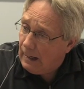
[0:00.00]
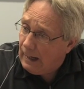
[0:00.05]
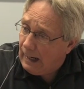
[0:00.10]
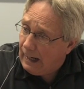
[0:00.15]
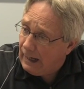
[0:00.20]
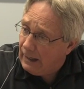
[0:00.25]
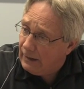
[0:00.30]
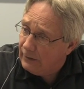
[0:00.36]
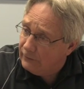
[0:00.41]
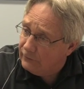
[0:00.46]

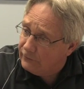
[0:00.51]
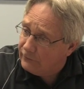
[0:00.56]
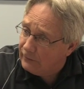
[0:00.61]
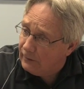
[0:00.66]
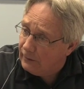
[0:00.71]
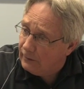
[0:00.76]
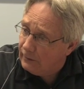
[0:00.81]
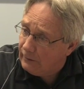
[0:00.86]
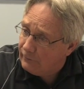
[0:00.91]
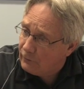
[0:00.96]
And
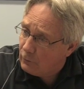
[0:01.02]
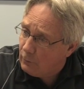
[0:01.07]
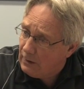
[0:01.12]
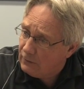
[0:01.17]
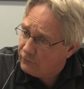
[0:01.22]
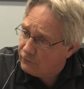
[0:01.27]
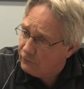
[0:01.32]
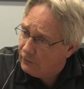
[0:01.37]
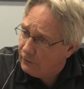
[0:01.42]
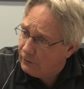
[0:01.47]
I have a
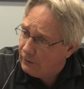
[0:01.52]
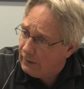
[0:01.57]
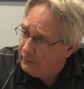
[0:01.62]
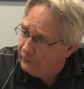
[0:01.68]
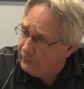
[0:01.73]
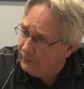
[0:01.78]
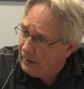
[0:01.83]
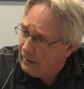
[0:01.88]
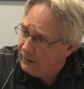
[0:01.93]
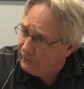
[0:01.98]
questioner
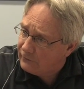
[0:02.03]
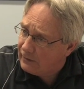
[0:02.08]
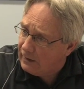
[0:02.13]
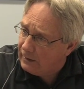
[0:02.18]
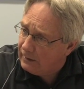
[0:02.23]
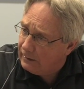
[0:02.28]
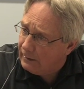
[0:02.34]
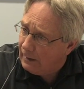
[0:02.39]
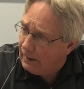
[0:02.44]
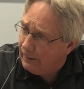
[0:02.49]

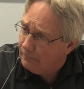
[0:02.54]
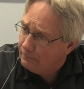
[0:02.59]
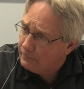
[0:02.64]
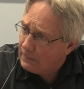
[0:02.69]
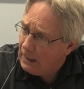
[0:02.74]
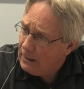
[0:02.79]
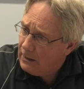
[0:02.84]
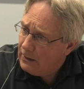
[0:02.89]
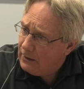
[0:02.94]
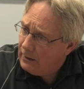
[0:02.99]
asking,
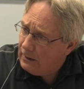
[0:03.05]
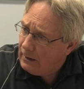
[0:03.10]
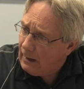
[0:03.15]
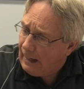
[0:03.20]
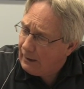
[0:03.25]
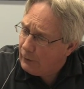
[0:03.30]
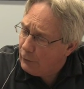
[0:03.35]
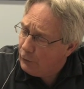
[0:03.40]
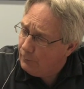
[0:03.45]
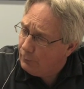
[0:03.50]

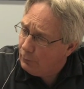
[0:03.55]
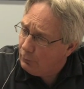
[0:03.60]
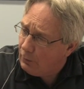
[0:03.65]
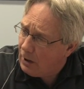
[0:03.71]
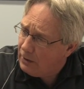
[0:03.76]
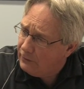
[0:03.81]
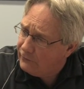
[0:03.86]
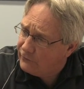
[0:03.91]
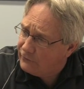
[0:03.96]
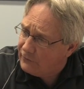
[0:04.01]
I go to
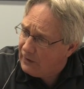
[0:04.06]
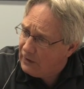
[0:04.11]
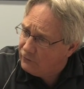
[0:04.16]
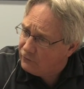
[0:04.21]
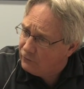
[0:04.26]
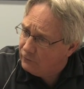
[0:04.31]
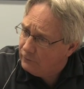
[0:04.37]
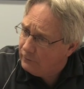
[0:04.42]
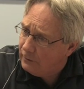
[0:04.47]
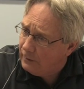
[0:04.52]
Burrard
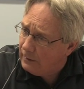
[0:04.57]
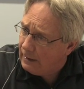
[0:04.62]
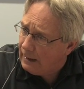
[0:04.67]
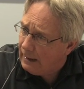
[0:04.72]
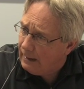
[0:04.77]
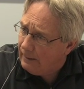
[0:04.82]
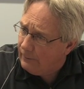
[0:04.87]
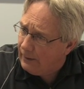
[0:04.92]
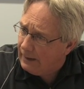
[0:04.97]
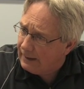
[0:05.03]
Station,
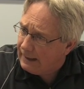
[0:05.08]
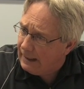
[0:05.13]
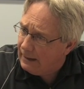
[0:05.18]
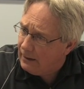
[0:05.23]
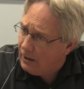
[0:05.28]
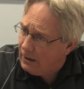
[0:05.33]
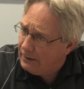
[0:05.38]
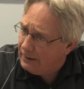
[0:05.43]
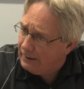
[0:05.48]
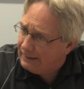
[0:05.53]
but get
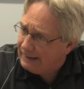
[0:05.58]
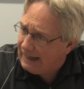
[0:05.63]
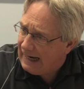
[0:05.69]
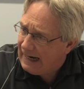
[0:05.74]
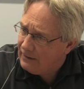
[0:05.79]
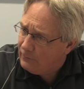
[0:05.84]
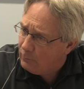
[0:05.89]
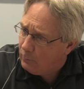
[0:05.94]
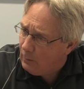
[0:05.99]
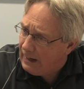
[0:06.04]
on at
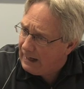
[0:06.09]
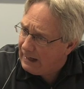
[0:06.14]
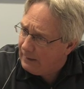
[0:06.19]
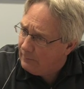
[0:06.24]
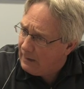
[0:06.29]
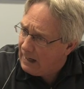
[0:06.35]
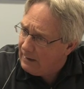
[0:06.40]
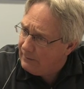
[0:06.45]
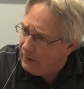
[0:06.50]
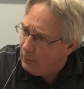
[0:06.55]
Gateway,
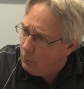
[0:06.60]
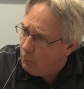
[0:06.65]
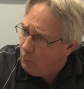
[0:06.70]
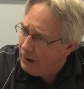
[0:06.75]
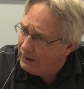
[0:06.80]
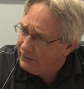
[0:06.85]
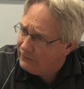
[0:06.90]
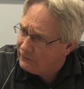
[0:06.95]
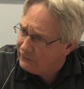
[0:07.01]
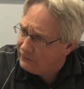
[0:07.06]
and maybe
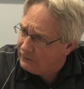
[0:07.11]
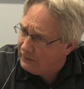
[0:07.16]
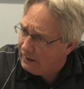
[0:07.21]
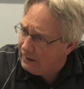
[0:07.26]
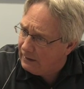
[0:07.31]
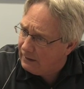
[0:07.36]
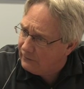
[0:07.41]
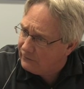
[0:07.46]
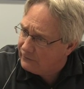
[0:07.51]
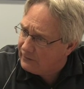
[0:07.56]
once
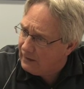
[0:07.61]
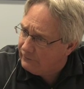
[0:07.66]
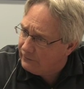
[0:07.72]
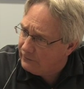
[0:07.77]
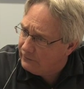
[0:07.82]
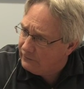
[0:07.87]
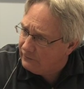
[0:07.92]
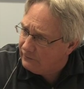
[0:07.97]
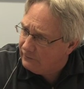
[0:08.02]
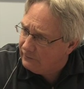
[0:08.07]
in a
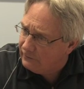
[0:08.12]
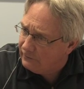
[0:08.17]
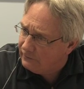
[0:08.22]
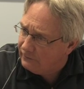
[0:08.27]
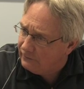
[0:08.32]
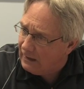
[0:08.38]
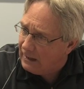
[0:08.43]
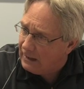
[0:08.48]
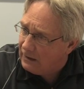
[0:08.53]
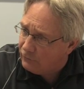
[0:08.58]

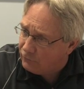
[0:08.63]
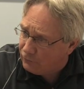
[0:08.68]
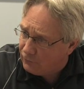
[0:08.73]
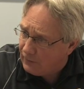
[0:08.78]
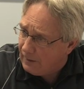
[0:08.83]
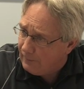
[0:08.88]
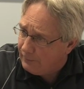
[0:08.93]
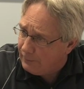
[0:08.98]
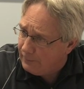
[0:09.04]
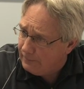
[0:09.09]
7-day
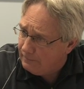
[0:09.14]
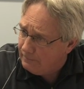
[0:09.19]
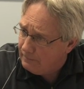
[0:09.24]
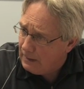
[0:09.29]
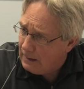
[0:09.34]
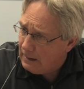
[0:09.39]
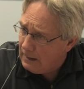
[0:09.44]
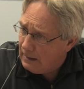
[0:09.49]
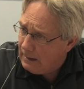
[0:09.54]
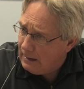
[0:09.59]
trip,
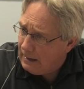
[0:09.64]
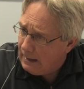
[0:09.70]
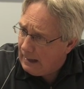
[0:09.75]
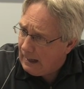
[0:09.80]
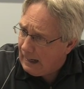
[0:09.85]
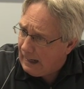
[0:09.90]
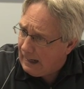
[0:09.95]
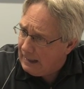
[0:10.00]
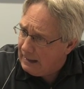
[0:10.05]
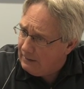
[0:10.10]

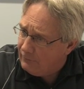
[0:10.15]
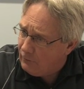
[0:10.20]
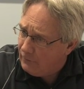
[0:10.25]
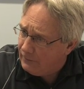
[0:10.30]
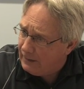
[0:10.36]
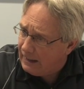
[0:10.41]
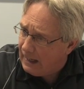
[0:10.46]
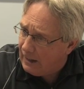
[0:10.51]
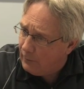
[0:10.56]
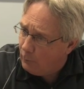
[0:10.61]
I have
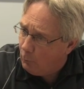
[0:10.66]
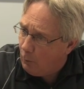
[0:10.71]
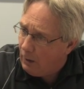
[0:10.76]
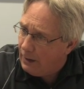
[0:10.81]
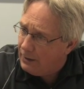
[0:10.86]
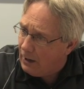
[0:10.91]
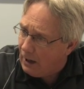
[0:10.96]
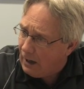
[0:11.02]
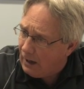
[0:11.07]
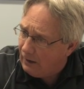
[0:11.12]
only had
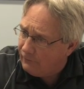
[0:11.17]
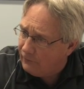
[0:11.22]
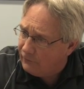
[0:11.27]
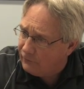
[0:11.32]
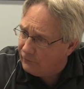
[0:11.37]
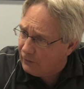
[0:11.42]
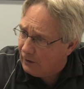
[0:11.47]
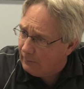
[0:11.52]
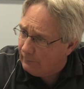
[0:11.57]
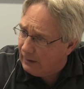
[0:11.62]
one
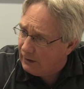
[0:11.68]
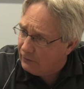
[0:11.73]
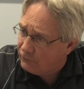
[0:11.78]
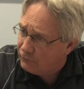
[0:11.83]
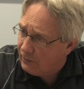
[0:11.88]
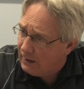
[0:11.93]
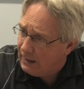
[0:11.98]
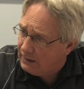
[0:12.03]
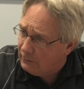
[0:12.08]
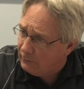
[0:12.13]
officer on my
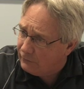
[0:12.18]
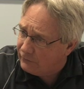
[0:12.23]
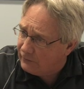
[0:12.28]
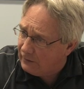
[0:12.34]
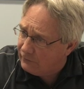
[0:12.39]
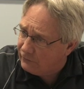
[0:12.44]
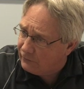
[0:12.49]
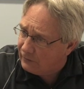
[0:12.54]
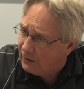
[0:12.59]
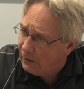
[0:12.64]
train. You
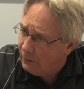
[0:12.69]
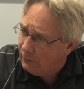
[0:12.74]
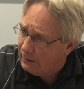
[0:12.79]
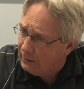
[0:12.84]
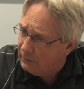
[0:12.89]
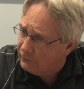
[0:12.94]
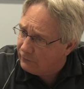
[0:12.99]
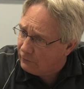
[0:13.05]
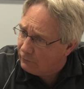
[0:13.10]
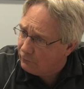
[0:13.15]
say
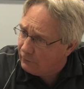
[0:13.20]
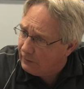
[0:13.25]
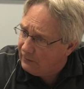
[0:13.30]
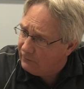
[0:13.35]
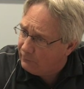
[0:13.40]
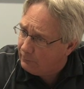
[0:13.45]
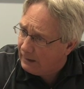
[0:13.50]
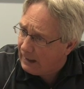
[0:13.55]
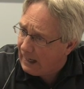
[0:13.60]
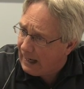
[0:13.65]
security is
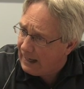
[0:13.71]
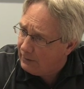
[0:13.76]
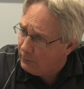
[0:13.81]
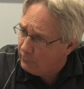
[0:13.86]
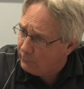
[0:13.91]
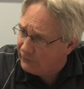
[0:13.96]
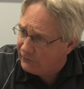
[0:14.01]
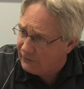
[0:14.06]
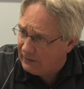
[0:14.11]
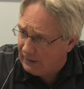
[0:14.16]
increased, but I
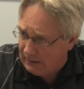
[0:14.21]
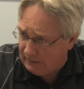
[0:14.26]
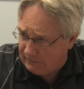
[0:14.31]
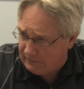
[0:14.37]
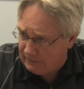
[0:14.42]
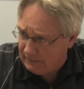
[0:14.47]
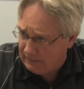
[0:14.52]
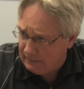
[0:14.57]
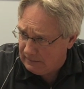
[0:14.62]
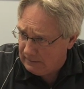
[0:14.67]
don't see it.